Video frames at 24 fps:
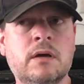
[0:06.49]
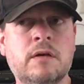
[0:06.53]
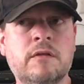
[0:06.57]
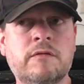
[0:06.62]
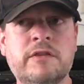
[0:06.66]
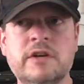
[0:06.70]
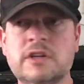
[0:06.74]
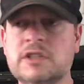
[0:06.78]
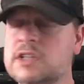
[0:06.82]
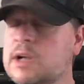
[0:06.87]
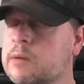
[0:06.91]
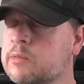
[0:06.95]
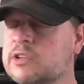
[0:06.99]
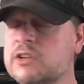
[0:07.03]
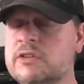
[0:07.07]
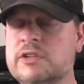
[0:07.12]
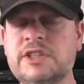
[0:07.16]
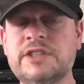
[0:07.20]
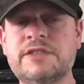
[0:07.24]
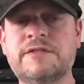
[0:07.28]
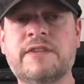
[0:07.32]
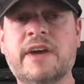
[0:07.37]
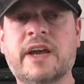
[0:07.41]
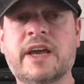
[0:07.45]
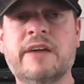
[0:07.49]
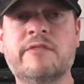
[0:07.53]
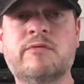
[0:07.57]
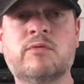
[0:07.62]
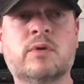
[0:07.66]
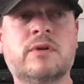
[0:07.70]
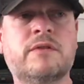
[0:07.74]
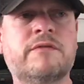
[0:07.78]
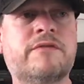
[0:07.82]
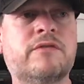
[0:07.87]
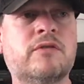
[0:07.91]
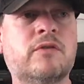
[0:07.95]
First up, can I just thank
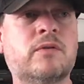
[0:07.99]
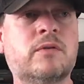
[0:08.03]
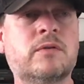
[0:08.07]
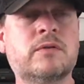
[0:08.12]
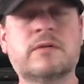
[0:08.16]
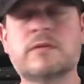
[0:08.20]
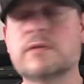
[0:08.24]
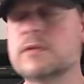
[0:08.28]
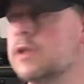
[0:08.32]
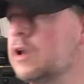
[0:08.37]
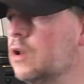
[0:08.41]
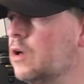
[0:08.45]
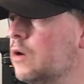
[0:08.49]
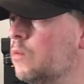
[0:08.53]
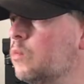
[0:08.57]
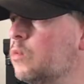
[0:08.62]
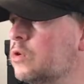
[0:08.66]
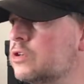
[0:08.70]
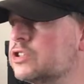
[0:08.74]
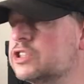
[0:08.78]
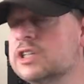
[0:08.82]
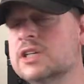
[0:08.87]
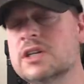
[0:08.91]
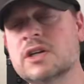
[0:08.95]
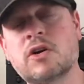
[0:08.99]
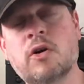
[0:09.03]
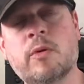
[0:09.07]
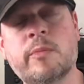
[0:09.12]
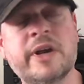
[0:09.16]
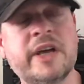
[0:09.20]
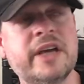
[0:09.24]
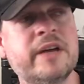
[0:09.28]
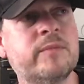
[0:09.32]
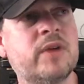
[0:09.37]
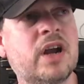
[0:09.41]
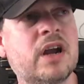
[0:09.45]
everyone for watching and
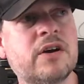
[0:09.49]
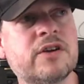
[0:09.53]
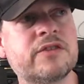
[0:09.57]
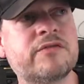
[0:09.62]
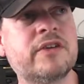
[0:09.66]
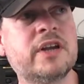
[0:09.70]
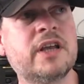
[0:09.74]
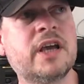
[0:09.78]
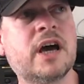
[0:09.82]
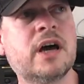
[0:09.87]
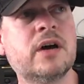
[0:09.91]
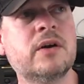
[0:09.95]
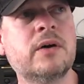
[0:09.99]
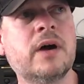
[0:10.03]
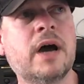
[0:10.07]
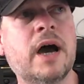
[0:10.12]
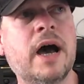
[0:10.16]
commenting my last video,